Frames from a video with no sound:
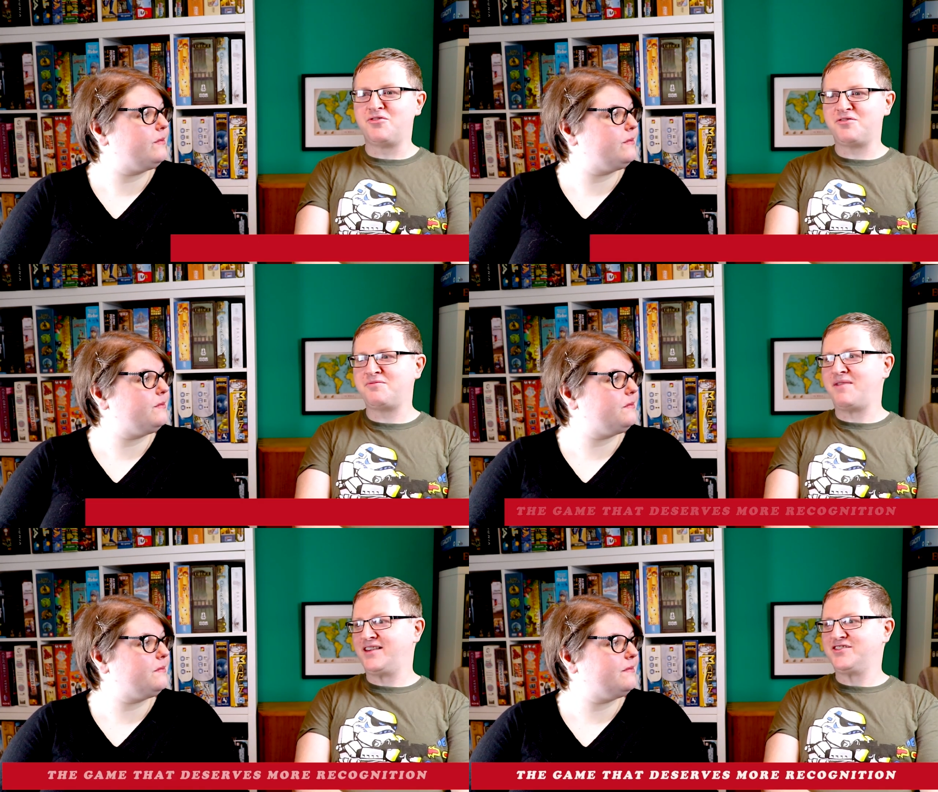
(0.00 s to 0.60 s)

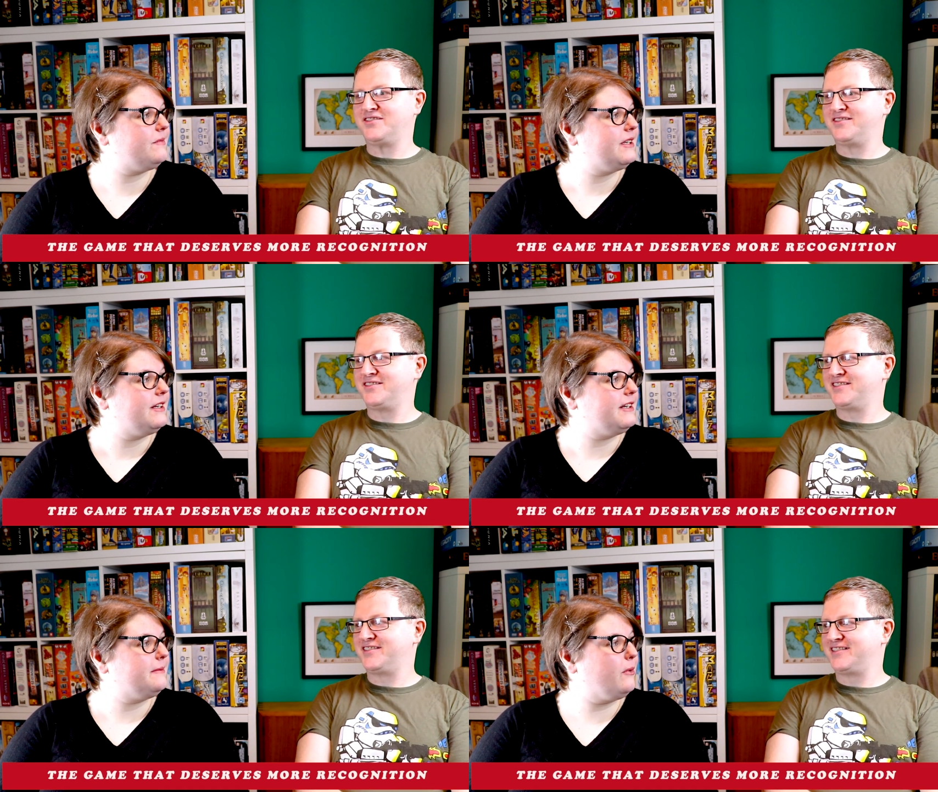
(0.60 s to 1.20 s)
Speaker 1: more
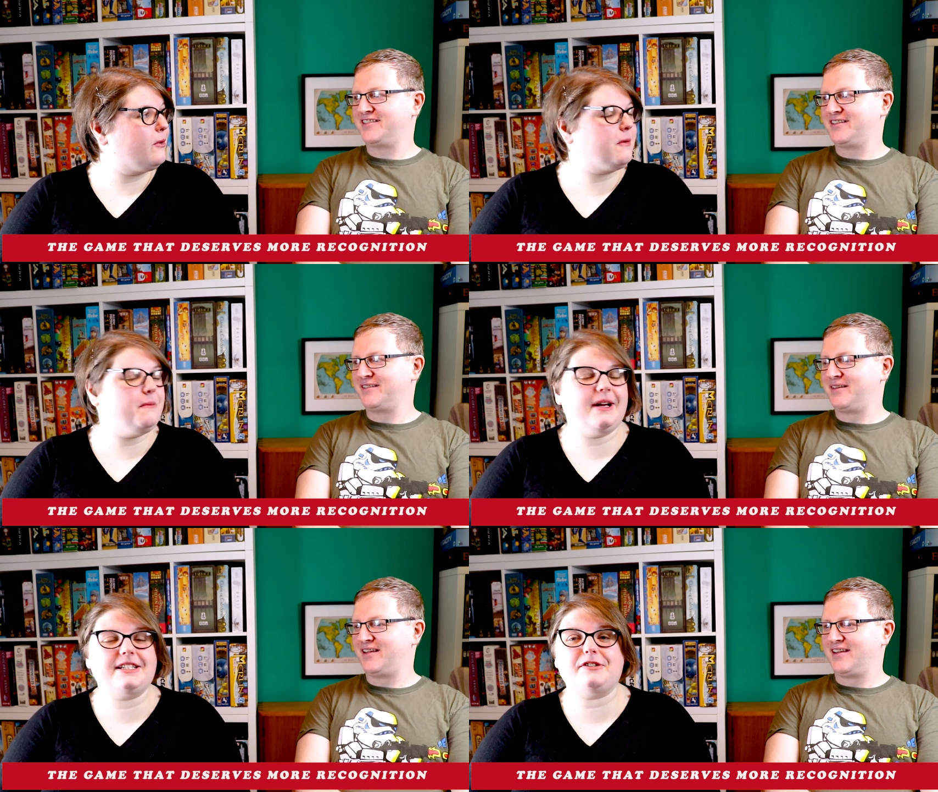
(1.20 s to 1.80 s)
mentions.
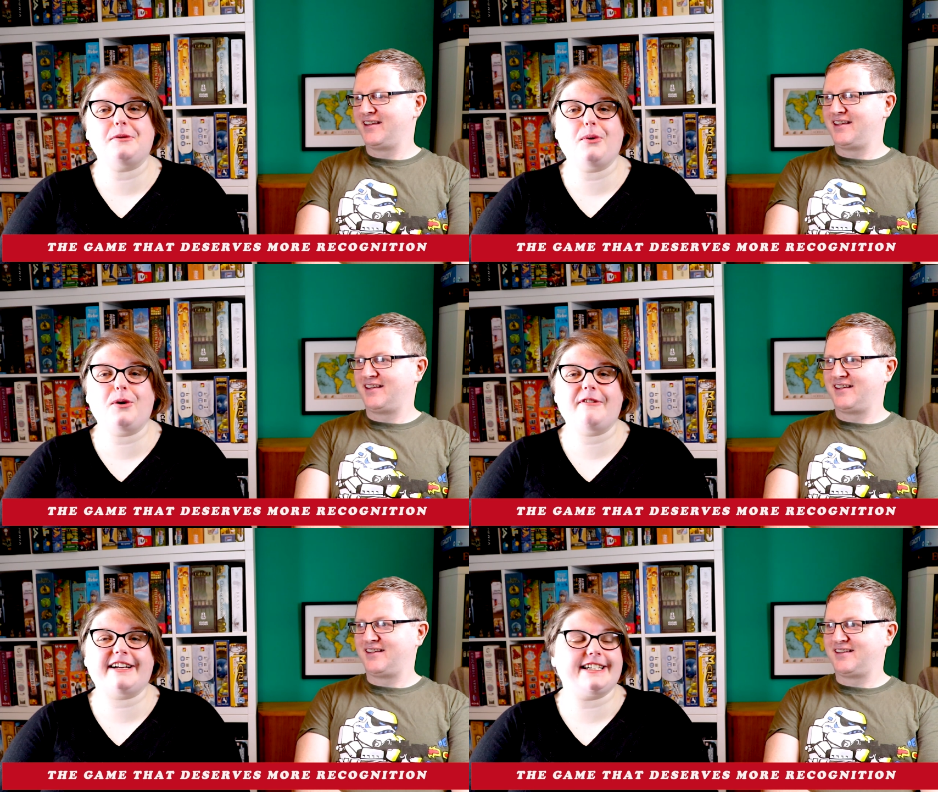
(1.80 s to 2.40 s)
Speaker 2: More mention or
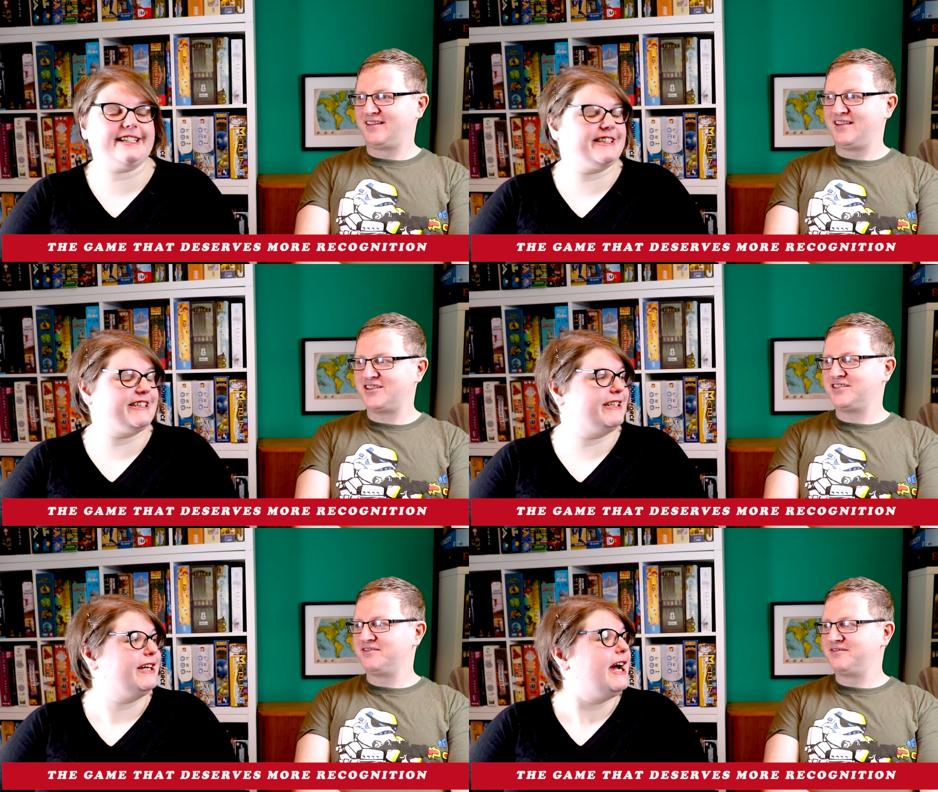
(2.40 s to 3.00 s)
more
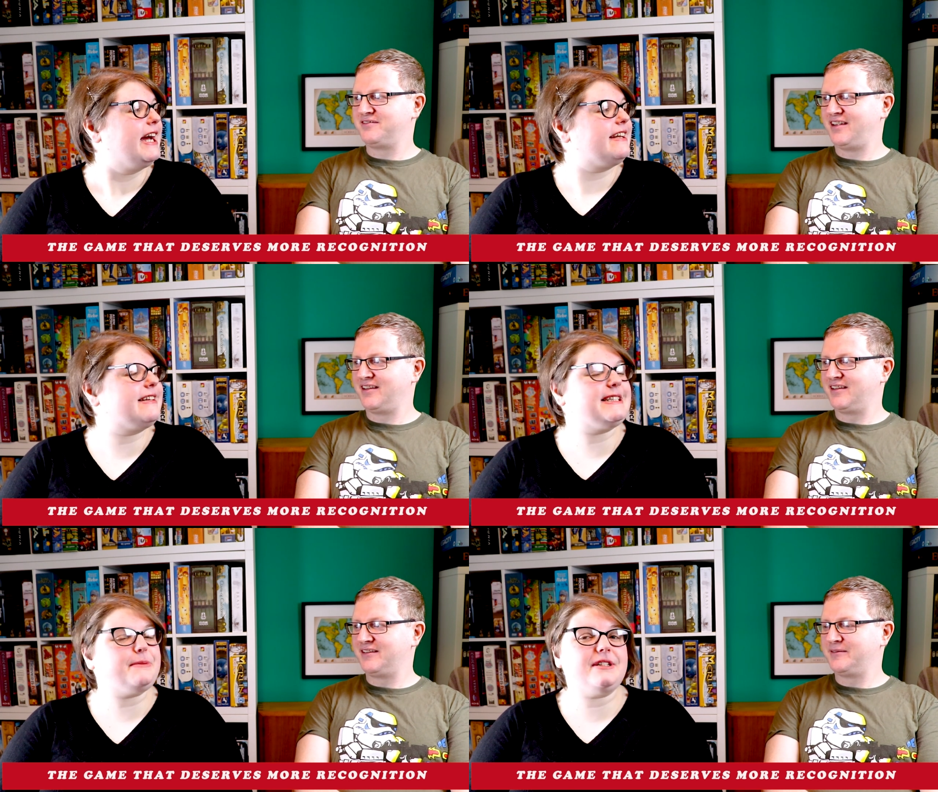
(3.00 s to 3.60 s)
recognition.
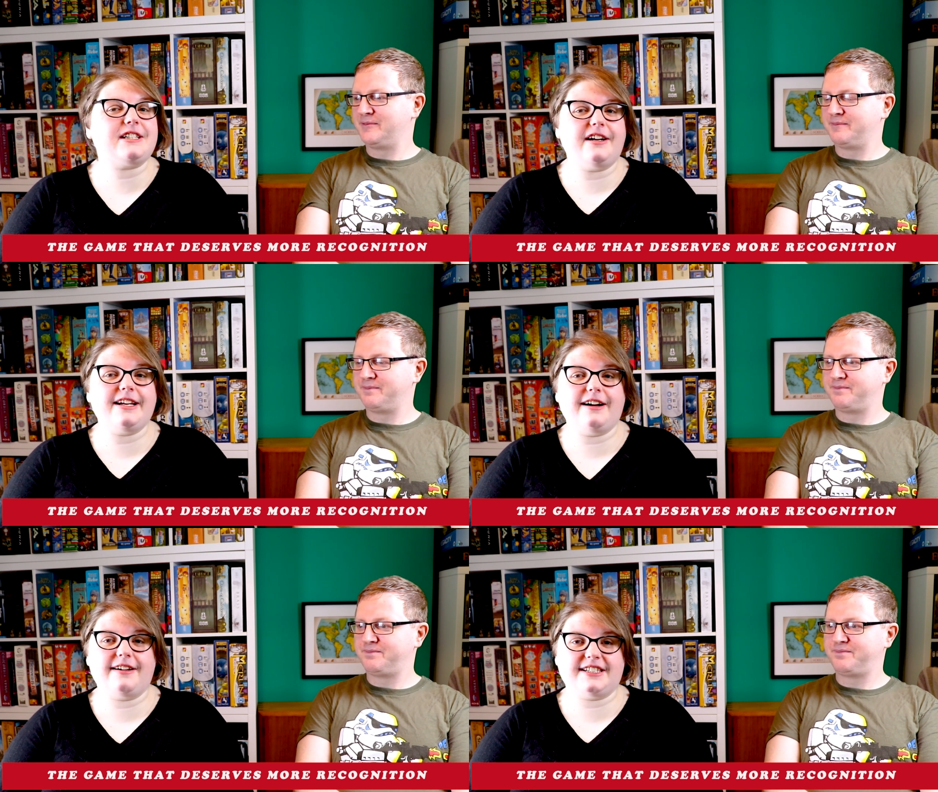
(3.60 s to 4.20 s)
Yeah. Now, this one's
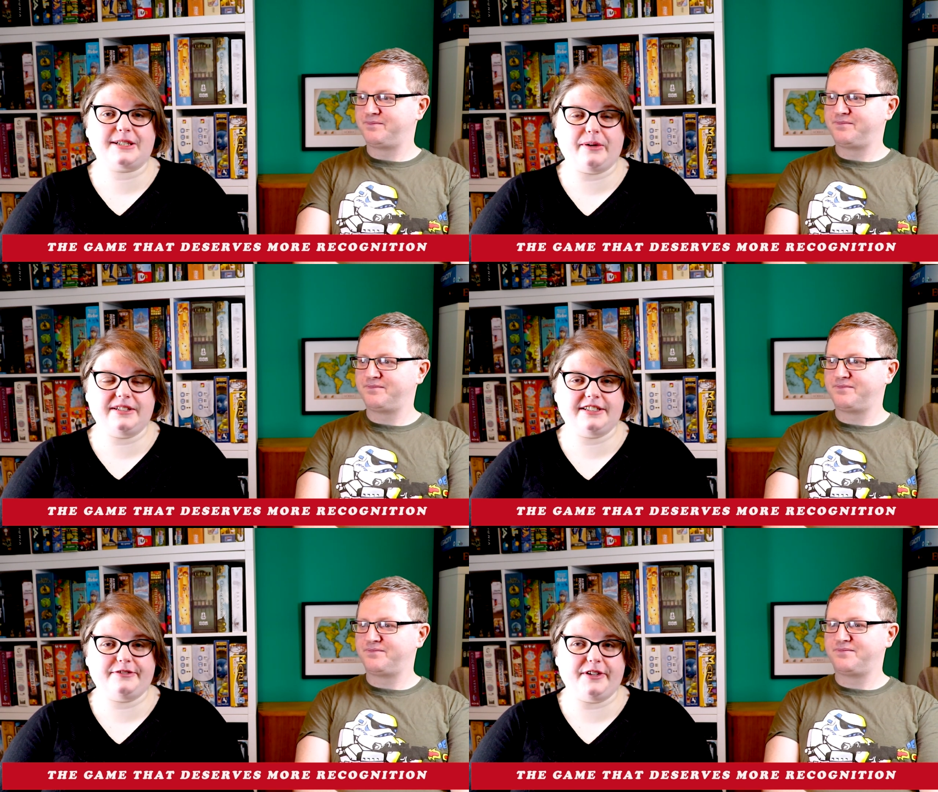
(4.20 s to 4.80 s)
kind of hard to
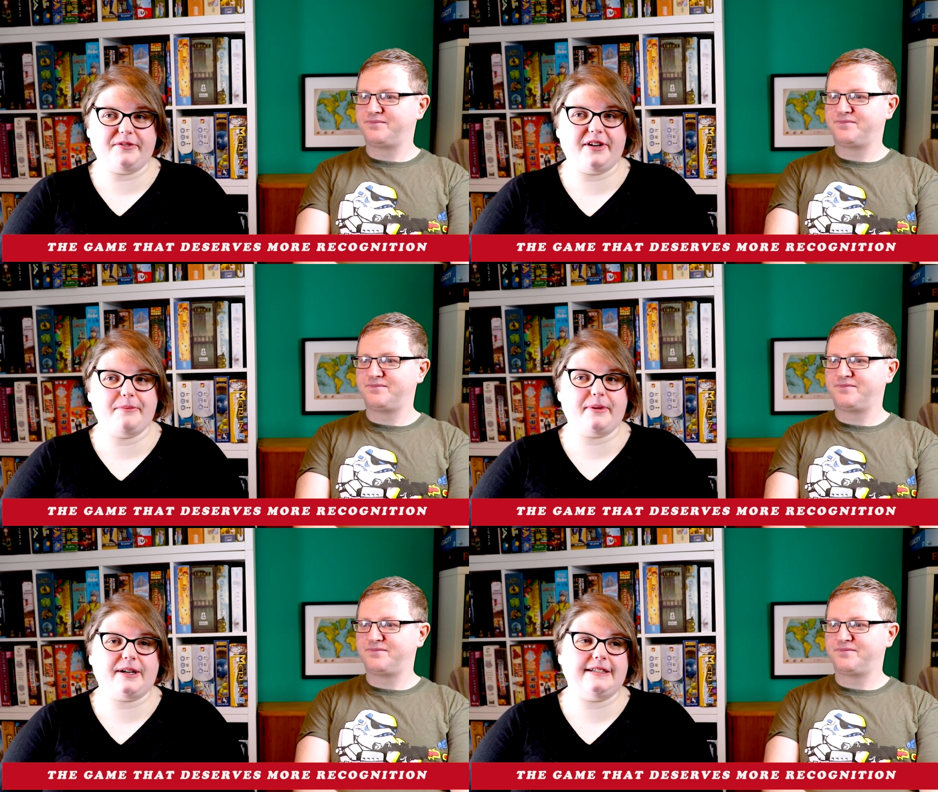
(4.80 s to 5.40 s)
quantify,
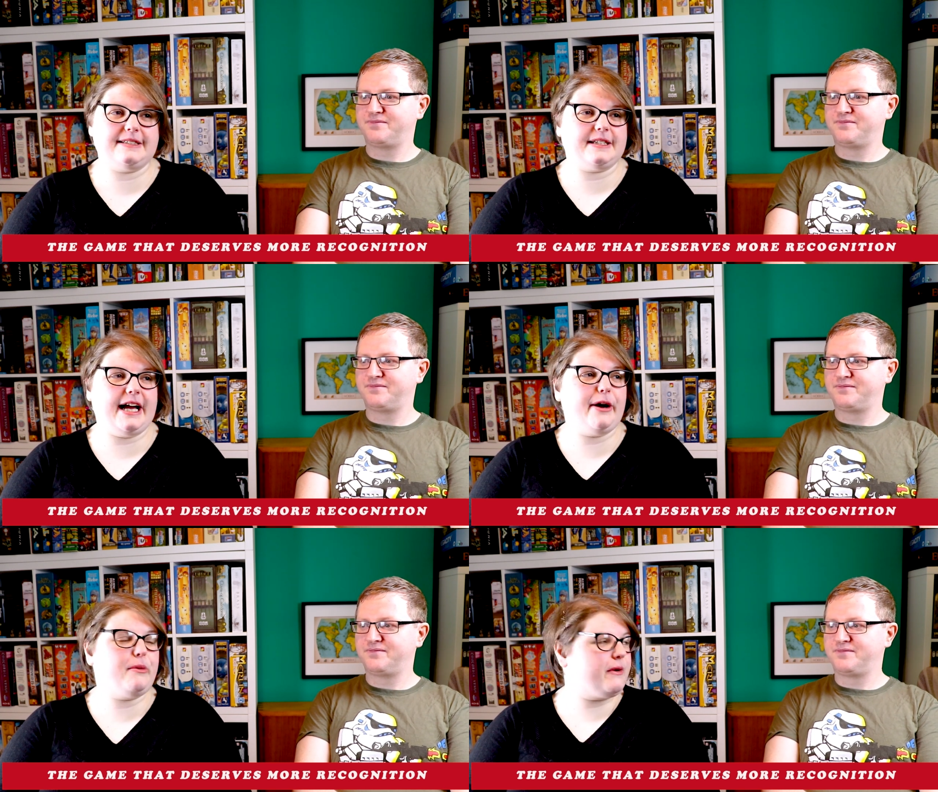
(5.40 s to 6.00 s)
right?
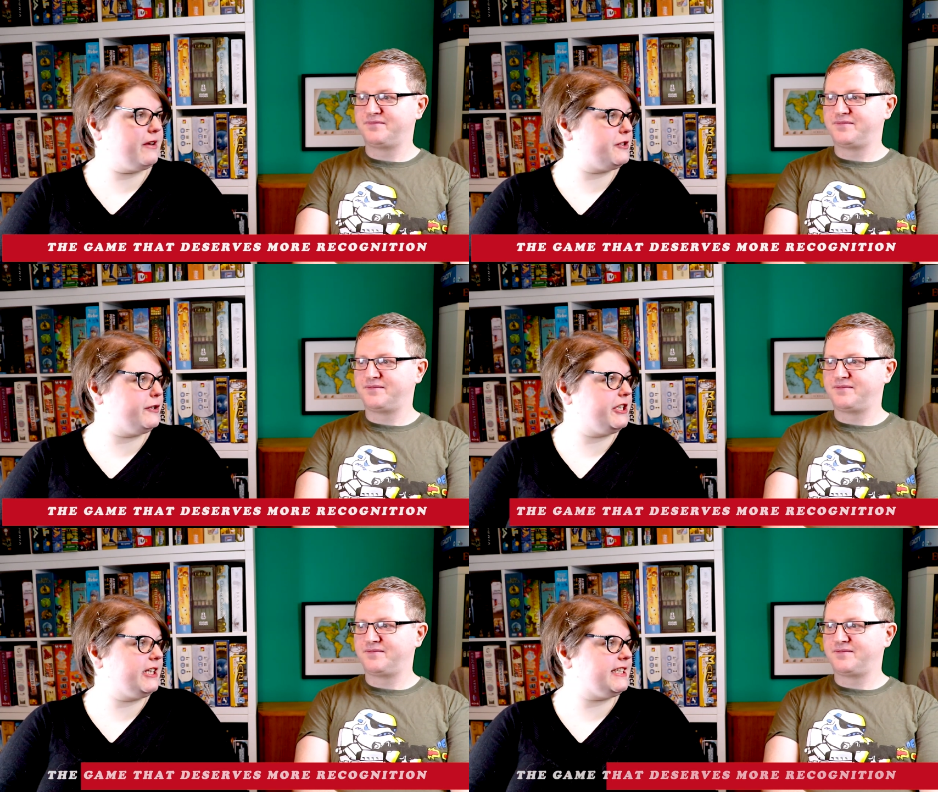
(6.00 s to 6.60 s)
Because how
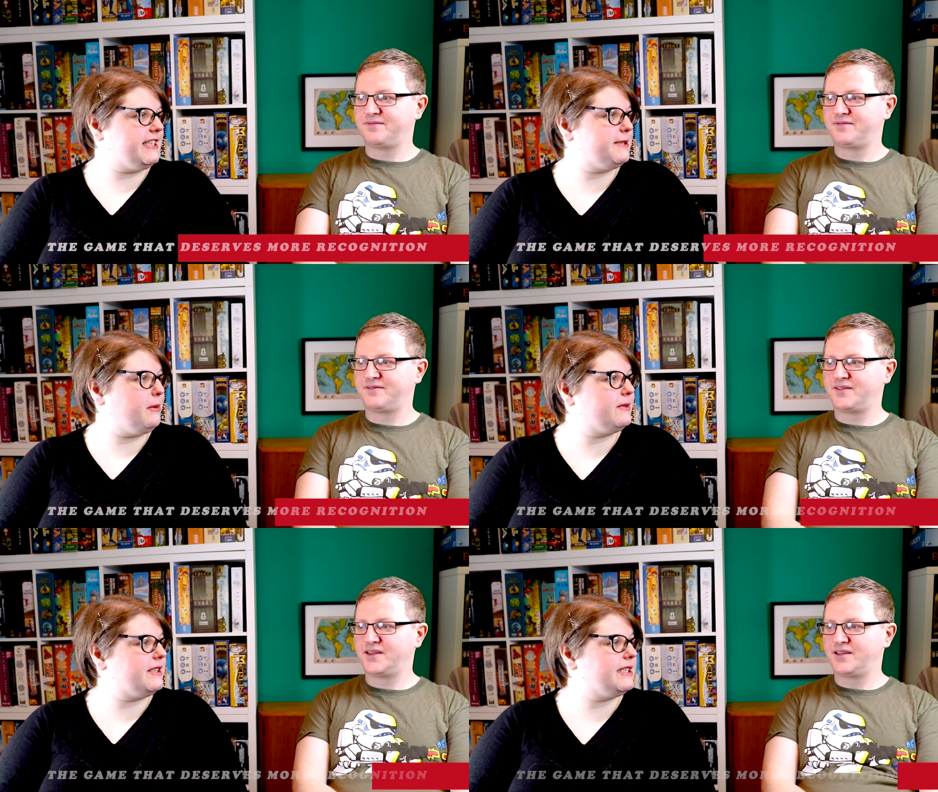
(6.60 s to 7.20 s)
we're judging this, I suppose,